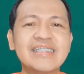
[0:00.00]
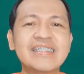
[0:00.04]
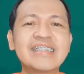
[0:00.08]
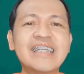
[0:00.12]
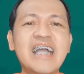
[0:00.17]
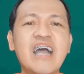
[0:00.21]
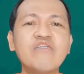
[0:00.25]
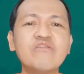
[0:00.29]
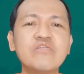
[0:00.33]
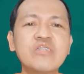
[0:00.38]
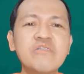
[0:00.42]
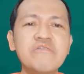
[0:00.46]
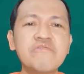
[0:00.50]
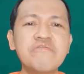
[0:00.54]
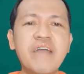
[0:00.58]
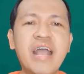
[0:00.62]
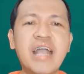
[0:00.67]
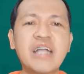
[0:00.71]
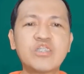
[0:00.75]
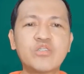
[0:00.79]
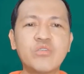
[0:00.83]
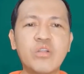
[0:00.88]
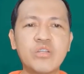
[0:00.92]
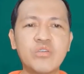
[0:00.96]

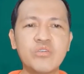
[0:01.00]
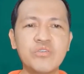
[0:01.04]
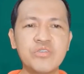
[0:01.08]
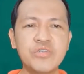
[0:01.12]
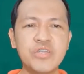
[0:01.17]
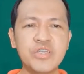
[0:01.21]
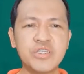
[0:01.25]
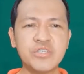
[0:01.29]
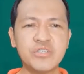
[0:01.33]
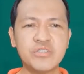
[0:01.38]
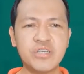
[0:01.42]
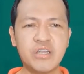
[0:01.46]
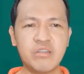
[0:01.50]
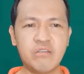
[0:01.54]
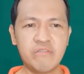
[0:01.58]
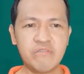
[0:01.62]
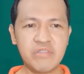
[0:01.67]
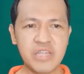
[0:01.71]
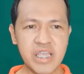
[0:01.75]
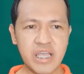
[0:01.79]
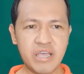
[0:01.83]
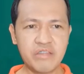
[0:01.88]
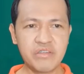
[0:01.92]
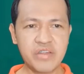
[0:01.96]
Counterfactual conditional,
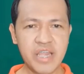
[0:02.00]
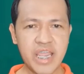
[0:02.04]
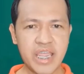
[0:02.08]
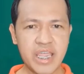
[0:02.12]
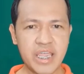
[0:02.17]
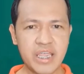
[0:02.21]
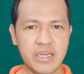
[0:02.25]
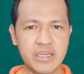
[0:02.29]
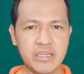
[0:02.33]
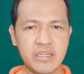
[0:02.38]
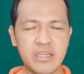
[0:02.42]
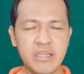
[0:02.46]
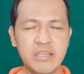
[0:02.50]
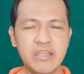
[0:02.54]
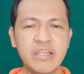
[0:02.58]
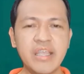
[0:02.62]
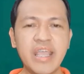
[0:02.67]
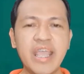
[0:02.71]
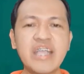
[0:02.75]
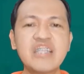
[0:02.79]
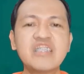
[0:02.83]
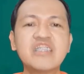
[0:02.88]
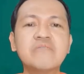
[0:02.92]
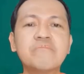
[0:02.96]
on the other hand,
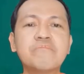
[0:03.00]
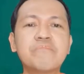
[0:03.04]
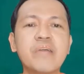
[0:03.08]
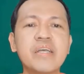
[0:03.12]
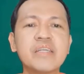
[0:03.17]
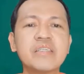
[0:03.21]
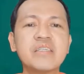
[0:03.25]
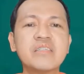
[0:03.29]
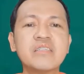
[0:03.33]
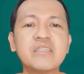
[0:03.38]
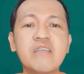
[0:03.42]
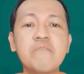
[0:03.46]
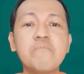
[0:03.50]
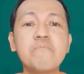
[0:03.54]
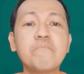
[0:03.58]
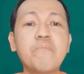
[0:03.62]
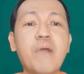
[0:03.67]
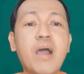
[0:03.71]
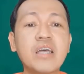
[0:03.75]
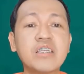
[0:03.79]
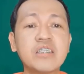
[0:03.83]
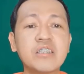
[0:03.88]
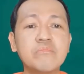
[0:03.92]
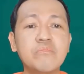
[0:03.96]
expresses
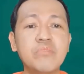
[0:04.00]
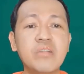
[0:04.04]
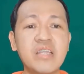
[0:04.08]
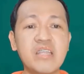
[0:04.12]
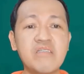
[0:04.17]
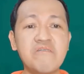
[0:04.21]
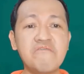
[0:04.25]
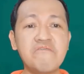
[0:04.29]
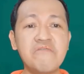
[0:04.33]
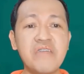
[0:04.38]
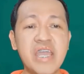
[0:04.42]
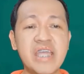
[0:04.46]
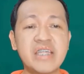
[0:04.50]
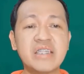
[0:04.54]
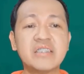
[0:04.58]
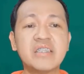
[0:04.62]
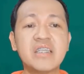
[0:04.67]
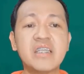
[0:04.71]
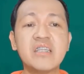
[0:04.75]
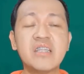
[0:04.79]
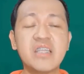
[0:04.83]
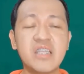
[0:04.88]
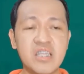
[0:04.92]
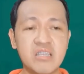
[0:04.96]
impossible
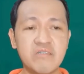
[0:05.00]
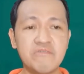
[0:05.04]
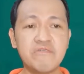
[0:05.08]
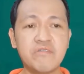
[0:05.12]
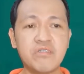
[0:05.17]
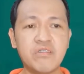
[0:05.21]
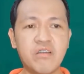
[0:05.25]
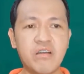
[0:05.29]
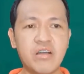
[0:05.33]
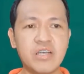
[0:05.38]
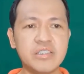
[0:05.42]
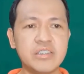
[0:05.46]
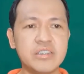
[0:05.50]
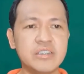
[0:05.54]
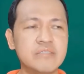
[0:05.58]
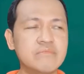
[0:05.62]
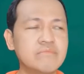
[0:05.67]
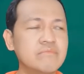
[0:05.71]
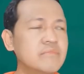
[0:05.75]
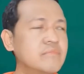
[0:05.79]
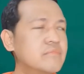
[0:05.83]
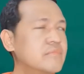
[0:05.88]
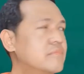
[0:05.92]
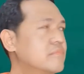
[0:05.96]
event in the if clause.
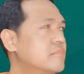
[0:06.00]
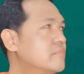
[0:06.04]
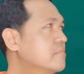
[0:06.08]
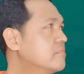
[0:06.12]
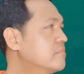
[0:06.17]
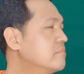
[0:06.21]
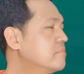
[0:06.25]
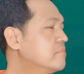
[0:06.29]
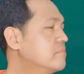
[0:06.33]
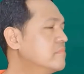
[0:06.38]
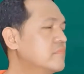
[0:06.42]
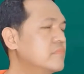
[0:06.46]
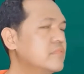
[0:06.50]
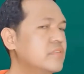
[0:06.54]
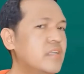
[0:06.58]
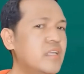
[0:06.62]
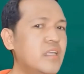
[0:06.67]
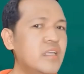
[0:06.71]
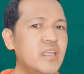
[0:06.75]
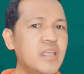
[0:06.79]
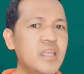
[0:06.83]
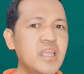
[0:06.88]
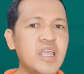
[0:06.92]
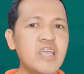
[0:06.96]

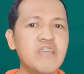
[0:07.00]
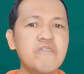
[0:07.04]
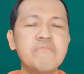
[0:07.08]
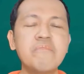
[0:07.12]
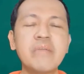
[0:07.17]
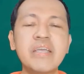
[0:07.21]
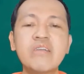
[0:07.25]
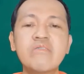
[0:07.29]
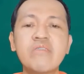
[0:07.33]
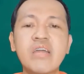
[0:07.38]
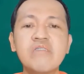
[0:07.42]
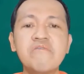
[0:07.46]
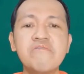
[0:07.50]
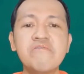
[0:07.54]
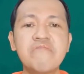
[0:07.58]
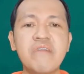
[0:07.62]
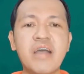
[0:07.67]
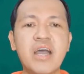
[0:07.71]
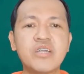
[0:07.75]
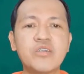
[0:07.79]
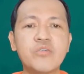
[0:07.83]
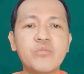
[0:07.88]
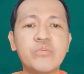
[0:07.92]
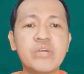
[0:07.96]
If my
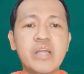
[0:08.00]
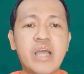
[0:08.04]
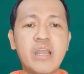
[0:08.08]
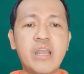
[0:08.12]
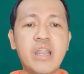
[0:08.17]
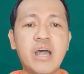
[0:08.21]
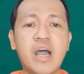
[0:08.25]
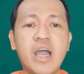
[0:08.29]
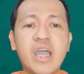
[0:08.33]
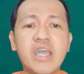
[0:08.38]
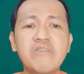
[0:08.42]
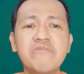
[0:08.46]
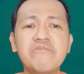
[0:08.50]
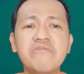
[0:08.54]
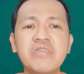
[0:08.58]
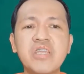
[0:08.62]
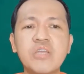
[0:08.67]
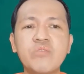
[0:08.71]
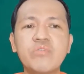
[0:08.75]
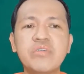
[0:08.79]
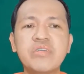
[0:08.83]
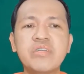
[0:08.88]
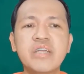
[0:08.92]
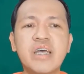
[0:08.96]
grandfather were alive,
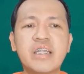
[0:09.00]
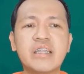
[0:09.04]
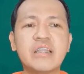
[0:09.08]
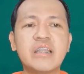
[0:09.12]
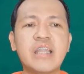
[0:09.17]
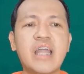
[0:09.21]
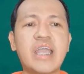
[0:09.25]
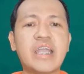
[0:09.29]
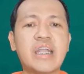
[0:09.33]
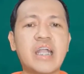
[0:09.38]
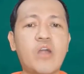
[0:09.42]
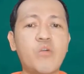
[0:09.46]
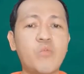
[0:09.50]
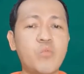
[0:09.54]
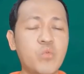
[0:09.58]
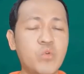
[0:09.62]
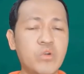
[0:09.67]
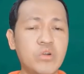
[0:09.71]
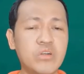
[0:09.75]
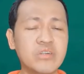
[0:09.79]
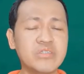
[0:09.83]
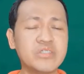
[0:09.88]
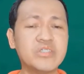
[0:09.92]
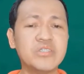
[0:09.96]
he would not like our
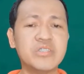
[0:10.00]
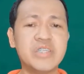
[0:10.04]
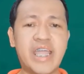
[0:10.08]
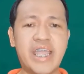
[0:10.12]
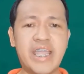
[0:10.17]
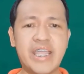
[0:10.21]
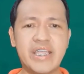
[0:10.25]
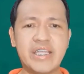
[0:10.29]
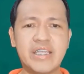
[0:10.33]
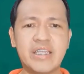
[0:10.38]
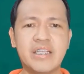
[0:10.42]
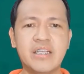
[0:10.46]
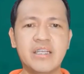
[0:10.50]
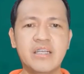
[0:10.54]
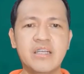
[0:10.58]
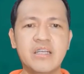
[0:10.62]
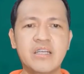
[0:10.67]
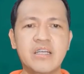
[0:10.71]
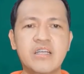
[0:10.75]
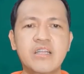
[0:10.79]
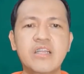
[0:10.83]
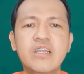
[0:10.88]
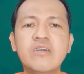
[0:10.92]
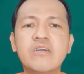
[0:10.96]
world today.
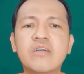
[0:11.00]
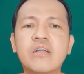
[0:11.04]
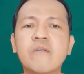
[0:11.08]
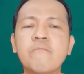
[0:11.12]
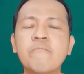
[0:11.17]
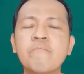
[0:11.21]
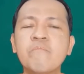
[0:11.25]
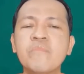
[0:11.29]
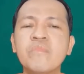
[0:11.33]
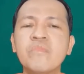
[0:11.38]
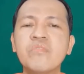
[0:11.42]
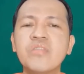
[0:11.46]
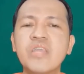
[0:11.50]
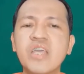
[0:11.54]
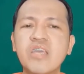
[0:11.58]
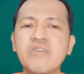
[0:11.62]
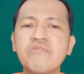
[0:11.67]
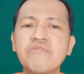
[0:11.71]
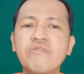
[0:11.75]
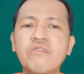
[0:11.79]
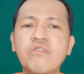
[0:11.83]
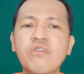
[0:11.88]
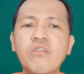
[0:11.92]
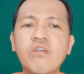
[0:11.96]
Look, the
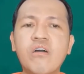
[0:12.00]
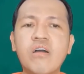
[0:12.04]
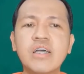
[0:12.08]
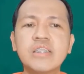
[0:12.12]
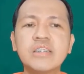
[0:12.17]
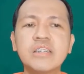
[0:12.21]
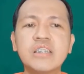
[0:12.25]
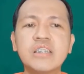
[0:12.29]
if clause